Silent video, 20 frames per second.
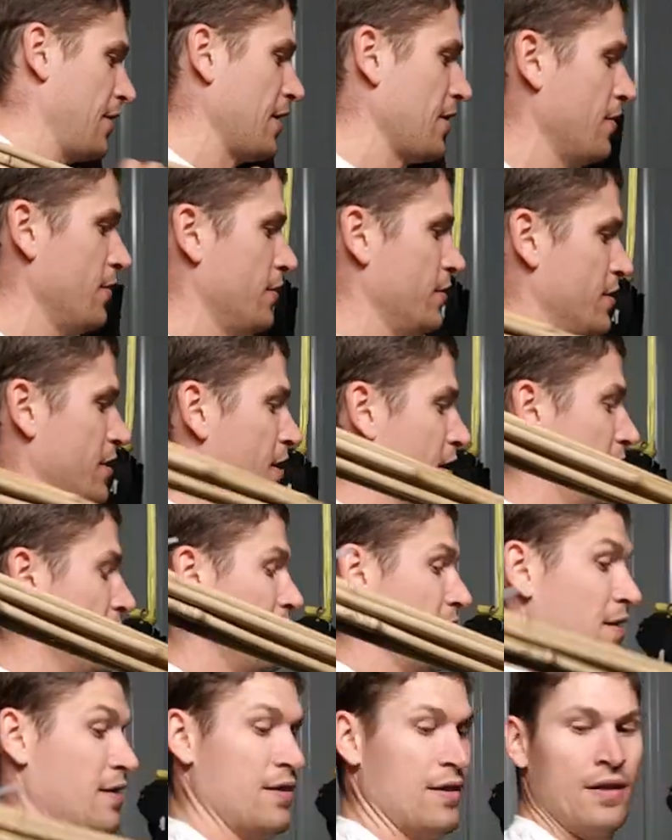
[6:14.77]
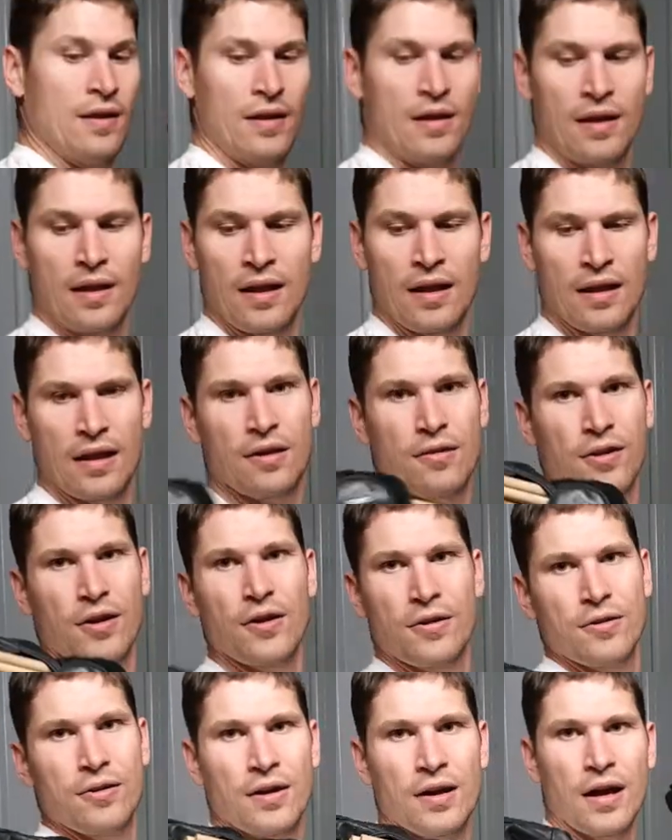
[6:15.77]
we go. There we
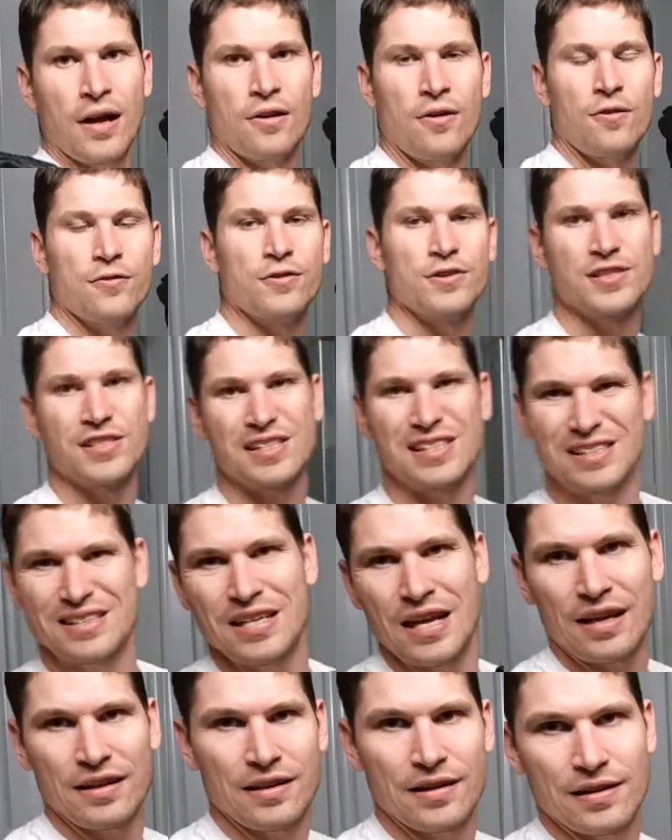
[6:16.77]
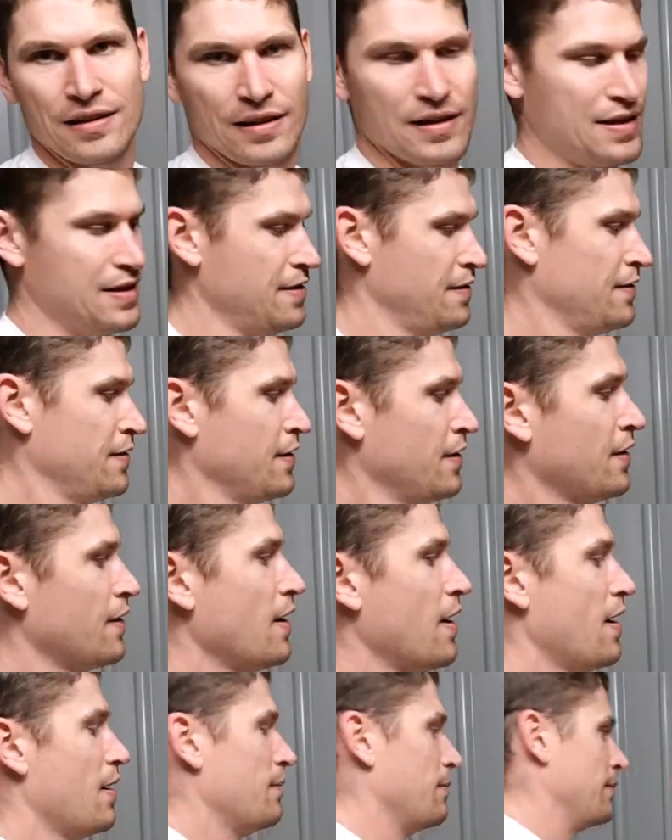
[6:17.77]
go. And obviously, technically,
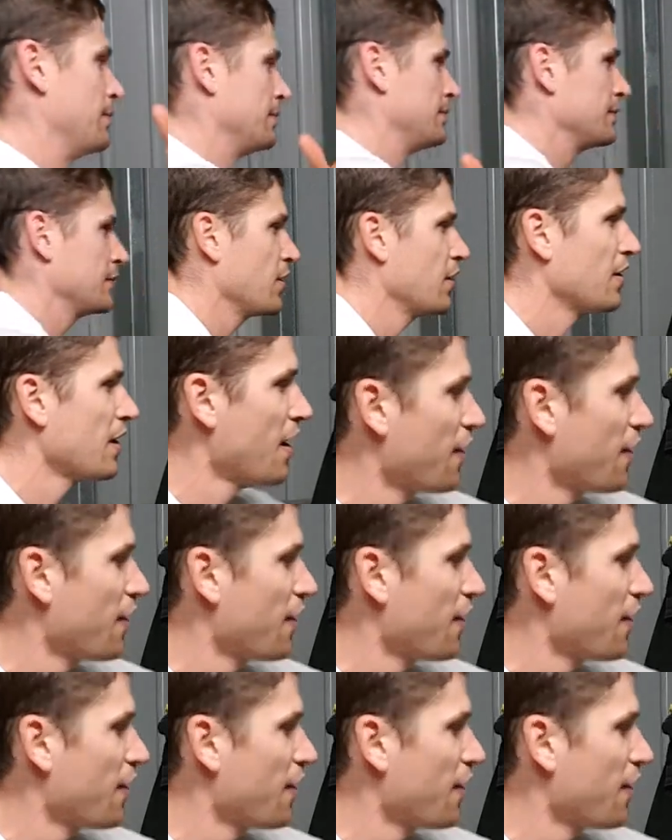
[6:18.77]
um, you'll